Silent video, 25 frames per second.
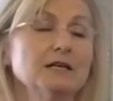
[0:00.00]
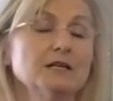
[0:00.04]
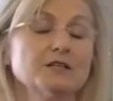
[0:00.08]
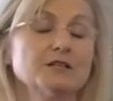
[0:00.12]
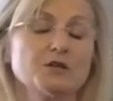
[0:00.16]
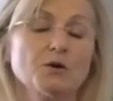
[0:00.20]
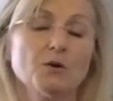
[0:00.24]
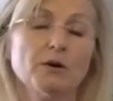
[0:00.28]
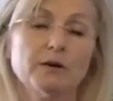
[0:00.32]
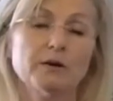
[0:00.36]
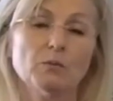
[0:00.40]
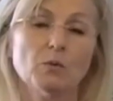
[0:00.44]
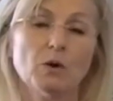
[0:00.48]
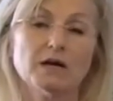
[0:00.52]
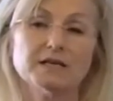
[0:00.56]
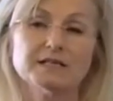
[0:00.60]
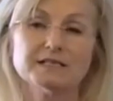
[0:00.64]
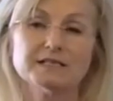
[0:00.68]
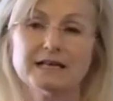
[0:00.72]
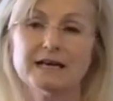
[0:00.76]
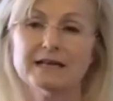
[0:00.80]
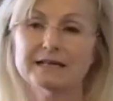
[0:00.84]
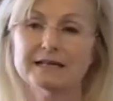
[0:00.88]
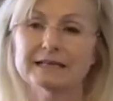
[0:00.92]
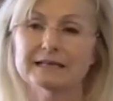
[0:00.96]
So it
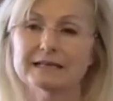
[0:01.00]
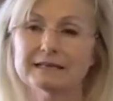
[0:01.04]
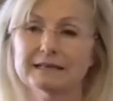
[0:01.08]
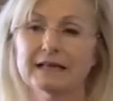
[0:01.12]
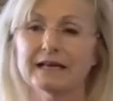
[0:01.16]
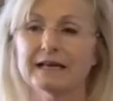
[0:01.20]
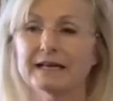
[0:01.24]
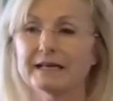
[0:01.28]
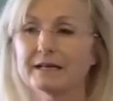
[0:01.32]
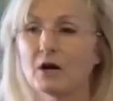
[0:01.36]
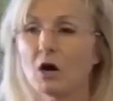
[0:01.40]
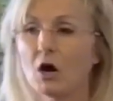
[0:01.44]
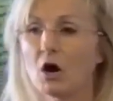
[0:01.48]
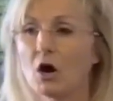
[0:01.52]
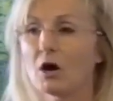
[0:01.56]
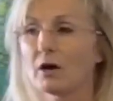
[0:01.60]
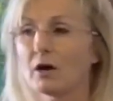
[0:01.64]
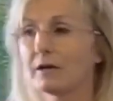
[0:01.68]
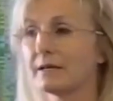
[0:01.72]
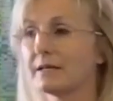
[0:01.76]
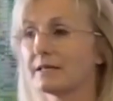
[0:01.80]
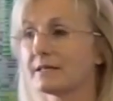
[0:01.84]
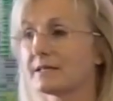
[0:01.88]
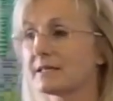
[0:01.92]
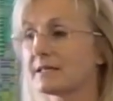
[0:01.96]
was that in late
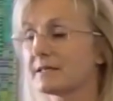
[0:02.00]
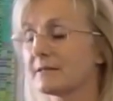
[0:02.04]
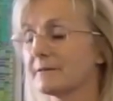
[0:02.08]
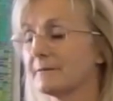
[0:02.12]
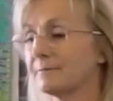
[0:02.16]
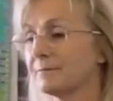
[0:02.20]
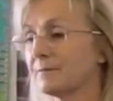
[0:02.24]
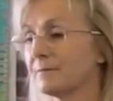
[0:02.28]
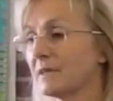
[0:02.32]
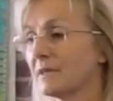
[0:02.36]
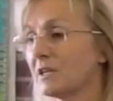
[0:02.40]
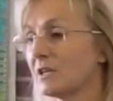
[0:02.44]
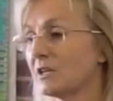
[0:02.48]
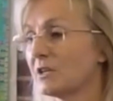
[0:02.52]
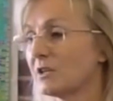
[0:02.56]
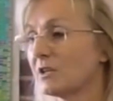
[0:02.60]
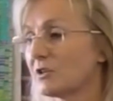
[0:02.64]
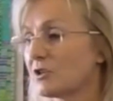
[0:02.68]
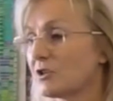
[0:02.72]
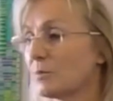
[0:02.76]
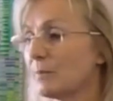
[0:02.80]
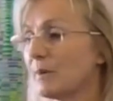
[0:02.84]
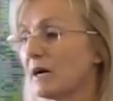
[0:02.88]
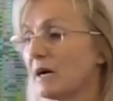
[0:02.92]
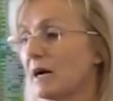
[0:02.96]
August,
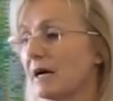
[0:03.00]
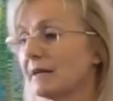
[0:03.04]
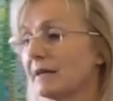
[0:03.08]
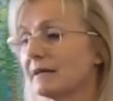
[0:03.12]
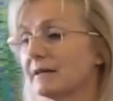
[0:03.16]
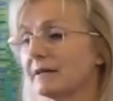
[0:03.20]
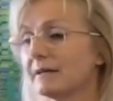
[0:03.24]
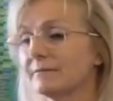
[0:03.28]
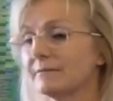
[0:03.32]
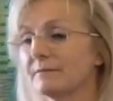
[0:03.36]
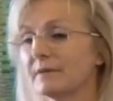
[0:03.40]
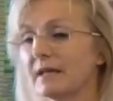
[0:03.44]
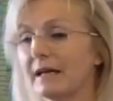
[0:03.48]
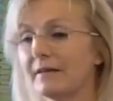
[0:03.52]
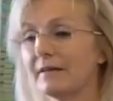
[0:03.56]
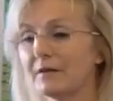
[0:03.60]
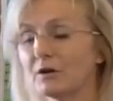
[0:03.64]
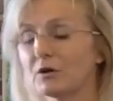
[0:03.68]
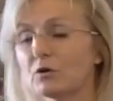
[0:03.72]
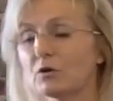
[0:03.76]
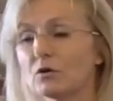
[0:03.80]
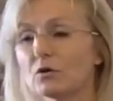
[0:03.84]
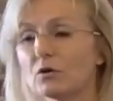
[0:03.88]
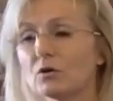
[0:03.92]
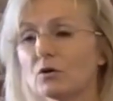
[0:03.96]
Shabana and the
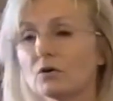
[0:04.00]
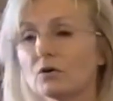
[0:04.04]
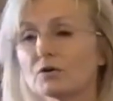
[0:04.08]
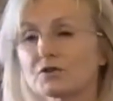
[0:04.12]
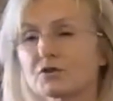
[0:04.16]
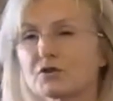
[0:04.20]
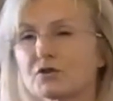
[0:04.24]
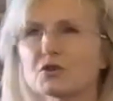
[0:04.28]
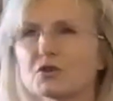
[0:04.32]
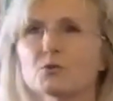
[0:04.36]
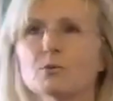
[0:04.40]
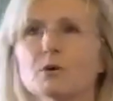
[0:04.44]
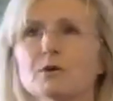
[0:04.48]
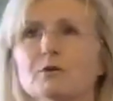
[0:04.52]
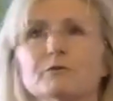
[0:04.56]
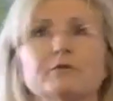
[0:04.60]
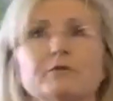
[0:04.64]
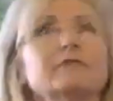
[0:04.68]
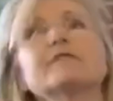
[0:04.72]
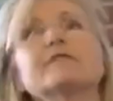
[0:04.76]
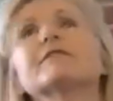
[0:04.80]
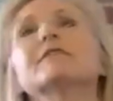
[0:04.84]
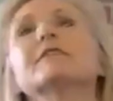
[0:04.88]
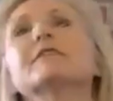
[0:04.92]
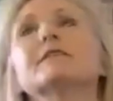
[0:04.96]
girls,
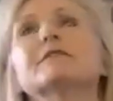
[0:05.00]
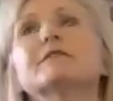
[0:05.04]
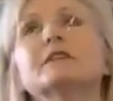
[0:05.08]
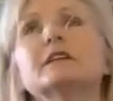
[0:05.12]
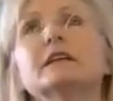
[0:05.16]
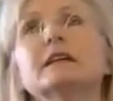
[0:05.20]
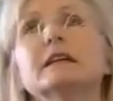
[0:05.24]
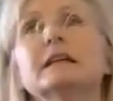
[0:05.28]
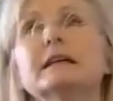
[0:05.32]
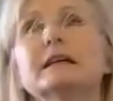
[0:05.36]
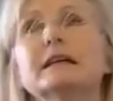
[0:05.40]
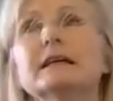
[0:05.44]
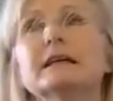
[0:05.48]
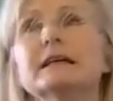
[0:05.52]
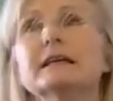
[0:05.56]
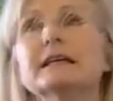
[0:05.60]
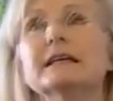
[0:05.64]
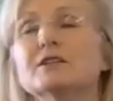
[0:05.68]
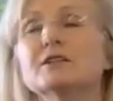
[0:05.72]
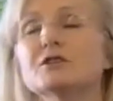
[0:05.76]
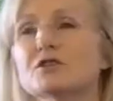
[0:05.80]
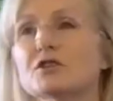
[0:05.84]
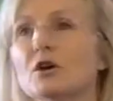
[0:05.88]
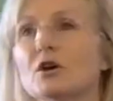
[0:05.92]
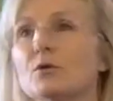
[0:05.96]
250
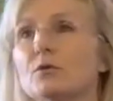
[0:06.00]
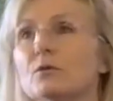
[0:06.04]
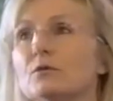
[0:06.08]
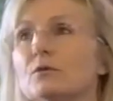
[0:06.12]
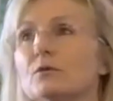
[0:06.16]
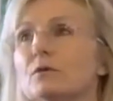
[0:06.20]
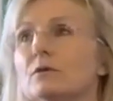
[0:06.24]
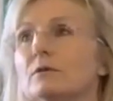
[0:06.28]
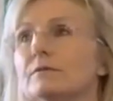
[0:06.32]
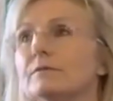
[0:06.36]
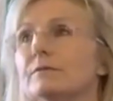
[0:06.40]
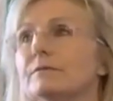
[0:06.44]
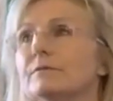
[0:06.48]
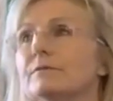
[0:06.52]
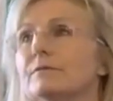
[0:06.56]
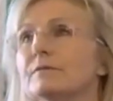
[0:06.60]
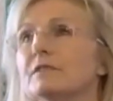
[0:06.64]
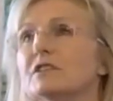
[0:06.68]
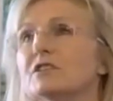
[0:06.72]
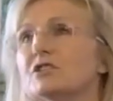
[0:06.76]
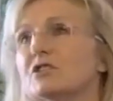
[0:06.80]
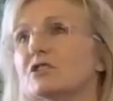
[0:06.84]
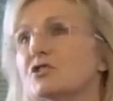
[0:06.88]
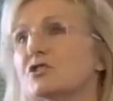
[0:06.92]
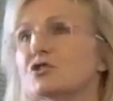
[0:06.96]
in total,
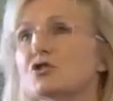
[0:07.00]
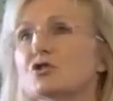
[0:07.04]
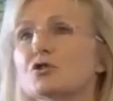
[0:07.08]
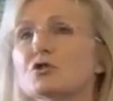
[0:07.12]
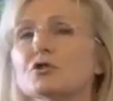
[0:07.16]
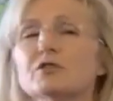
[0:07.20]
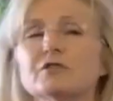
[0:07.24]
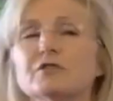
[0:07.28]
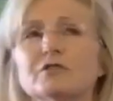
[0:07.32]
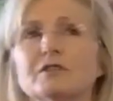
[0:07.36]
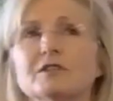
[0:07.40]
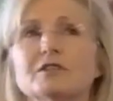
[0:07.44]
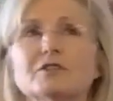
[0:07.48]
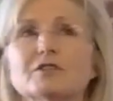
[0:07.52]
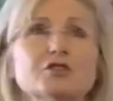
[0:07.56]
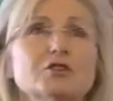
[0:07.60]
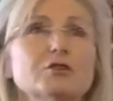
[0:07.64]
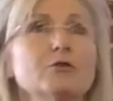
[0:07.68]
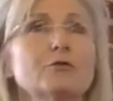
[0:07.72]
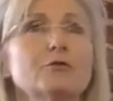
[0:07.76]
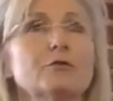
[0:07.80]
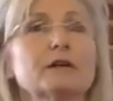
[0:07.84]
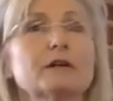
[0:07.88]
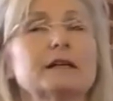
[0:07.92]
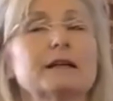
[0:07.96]
the, ch the
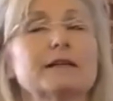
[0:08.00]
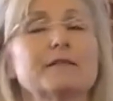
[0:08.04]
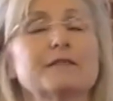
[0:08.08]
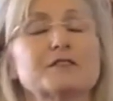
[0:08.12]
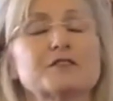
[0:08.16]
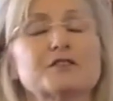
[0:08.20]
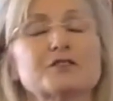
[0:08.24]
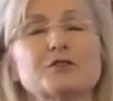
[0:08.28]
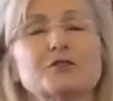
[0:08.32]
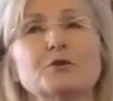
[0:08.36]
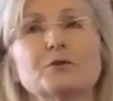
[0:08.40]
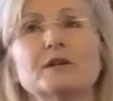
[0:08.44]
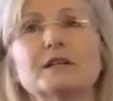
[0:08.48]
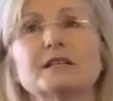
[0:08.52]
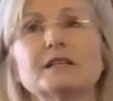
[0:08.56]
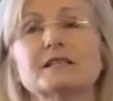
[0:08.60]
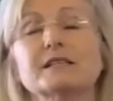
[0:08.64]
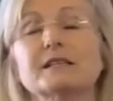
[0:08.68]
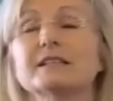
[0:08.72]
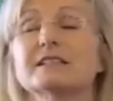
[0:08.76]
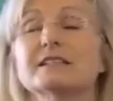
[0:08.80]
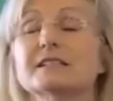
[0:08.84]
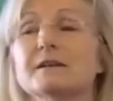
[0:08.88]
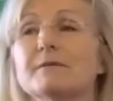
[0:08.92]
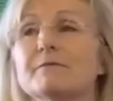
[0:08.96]
children and the students
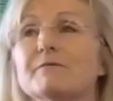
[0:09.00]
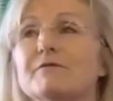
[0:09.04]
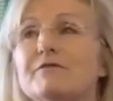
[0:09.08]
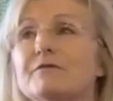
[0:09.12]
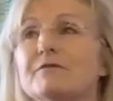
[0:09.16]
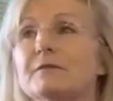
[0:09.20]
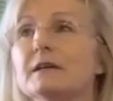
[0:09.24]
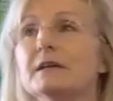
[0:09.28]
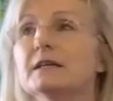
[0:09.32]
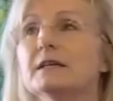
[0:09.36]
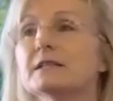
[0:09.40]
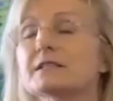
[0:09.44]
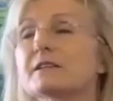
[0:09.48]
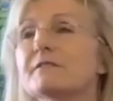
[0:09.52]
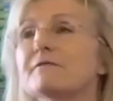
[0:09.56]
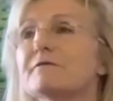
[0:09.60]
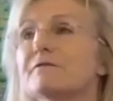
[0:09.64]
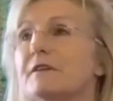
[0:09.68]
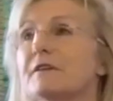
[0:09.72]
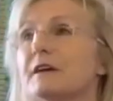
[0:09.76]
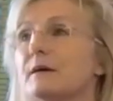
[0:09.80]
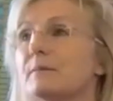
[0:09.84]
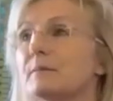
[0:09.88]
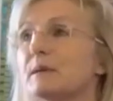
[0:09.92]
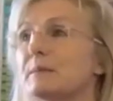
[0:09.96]
and some, some
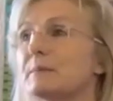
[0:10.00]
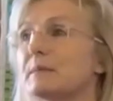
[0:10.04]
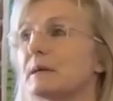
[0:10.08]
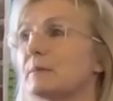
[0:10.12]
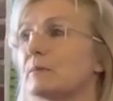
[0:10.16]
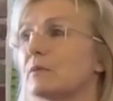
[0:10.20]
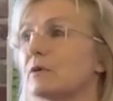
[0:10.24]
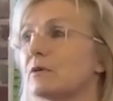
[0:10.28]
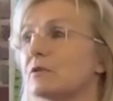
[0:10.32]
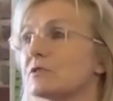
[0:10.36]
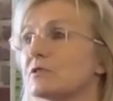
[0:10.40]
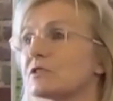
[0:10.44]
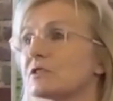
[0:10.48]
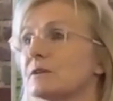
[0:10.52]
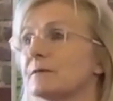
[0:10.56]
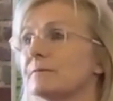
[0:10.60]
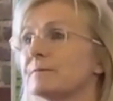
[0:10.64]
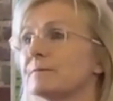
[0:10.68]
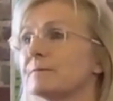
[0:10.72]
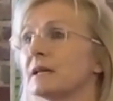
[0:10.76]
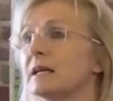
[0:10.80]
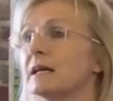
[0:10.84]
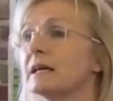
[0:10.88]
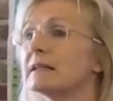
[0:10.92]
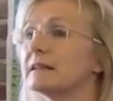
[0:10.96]
family members
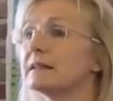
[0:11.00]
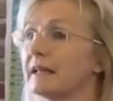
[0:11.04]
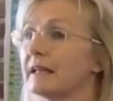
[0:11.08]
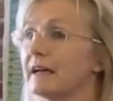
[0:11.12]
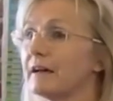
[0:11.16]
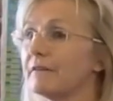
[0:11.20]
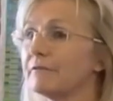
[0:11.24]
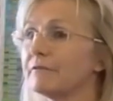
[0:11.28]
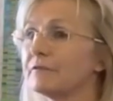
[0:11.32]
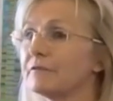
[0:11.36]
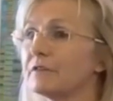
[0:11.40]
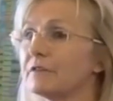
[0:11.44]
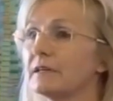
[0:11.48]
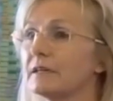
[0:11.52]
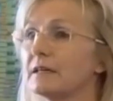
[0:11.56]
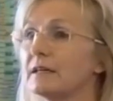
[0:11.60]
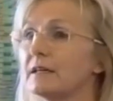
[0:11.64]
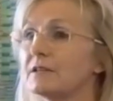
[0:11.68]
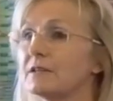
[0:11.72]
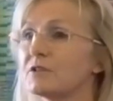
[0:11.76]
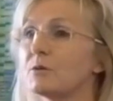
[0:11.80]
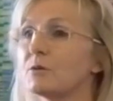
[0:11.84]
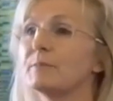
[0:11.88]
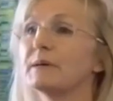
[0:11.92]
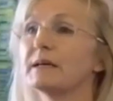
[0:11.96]
left
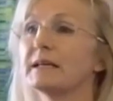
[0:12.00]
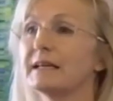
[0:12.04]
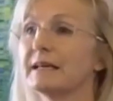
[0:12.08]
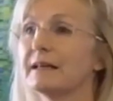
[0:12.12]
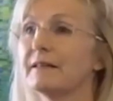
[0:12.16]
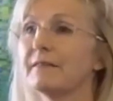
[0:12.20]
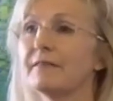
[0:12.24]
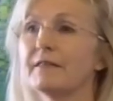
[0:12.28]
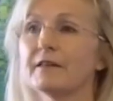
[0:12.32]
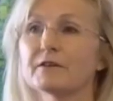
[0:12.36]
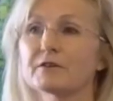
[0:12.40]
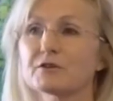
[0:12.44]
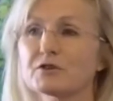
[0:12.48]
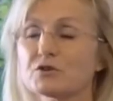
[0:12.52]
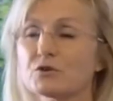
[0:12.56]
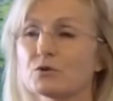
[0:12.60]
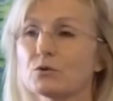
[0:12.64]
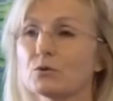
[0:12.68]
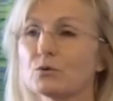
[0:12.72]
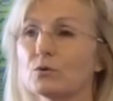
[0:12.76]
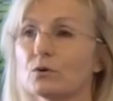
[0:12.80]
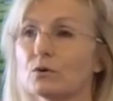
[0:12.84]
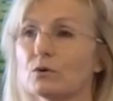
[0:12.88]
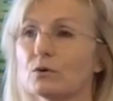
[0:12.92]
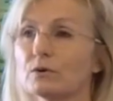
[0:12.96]
to begin their
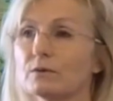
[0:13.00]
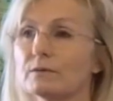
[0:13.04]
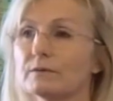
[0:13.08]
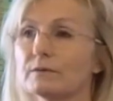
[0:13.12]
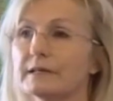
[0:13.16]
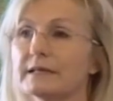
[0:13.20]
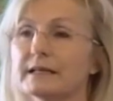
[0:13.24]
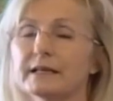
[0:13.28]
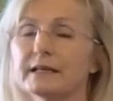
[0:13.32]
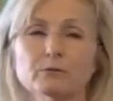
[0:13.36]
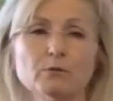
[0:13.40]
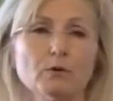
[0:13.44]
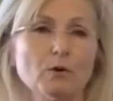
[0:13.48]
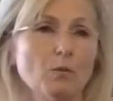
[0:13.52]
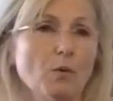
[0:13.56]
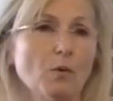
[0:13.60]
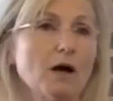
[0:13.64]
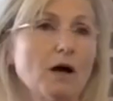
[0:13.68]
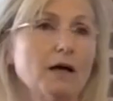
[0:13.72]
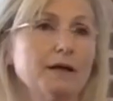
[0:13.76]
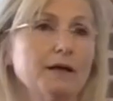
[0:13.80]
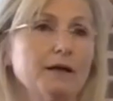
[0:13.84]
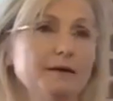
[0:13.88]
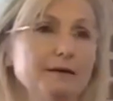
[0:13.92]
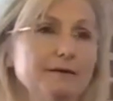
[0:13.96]
school in
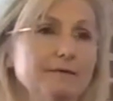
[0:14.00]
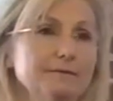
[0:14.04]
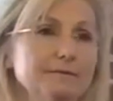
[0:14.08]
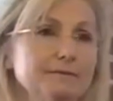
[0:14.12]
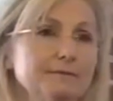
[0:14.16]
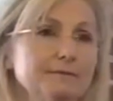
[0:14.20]
Rwanda,